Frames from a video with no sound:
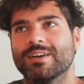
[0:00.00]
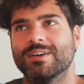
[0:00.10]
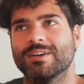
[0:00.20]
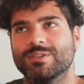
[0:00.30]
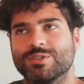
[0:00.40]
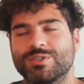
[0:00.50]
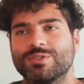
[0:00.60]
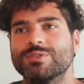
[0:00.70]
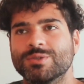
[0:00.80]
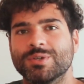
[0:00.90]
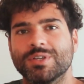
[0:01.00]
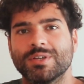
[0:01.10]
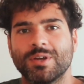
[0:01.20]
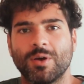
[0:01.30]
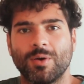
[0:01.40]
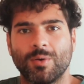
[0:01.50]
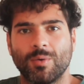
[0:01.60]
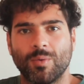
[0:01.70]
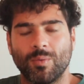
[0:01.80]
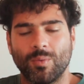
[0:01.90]
understood
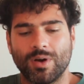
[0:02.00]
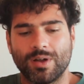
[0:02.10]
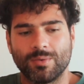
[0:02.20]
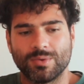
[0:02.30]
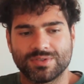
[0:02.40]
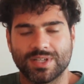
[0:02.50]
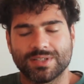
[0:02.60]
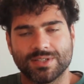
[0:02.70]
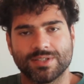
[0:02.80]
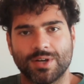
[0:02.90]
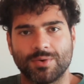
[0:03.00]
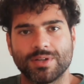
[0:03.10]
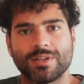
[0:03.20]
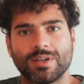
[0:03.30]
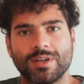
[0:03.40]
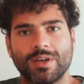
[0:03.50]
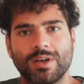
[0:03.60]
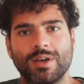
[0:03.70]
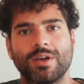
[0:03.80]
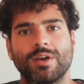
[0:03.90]
what was necessary
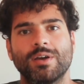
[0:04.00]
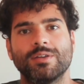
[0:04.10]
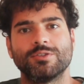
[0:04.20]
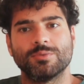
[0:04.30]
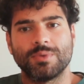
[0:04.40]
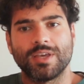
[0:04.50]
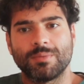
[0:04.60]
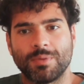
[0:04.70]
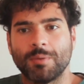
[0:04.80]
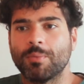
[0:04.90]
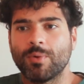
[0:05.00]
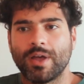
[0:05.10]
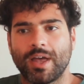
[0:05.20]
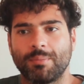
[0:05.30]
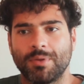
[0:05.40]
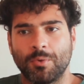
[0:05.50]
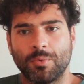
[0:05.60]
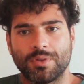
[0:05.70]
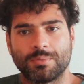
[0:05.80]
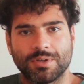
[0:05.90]
to make people happy
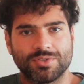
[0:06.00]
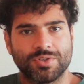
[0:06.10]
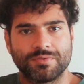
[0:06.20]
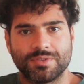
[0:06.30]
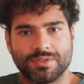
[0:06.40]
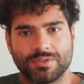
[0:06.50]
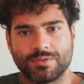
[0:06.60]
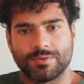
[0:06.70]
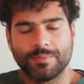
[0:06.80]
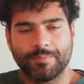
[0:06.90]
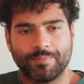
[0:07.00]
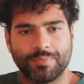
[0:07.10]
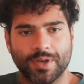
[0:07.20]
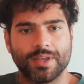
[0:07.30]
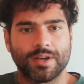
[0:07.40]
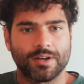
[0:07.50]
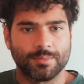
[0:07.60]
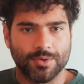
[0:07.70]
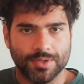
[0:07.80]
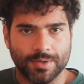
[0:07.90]
with my services. I cared
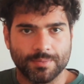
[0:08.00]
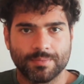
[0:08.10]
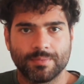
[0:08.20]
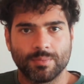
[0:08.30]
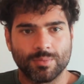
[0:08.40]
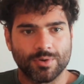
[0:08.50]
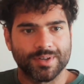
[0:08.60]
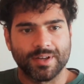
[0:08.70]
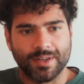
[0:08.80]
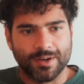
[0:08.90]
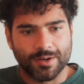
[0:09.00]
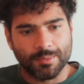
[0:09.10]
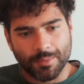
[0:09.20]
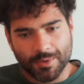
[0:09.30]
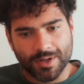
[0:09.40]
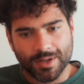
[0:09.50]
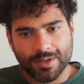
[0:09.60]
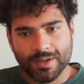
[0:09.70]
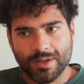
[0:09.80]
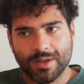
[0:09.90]
about them more than I cared about money,
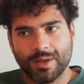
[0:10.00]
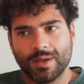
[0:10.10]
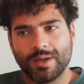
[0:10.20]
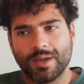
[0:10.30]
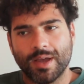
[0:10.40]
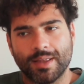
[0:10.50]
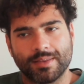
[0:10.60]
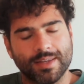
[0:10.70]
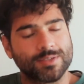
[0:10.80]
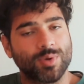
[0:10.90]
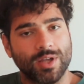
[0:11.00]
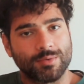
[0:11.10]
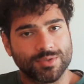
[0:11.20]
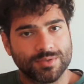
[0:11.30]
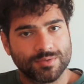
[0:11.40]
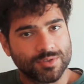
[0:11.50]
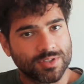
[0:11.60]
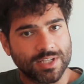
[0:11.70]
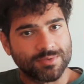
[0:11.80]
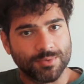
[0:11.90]
and that's why I was
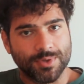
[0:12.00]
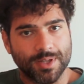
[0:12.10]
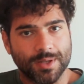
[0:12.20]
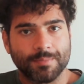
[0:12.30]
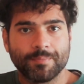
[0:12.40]
successful at that.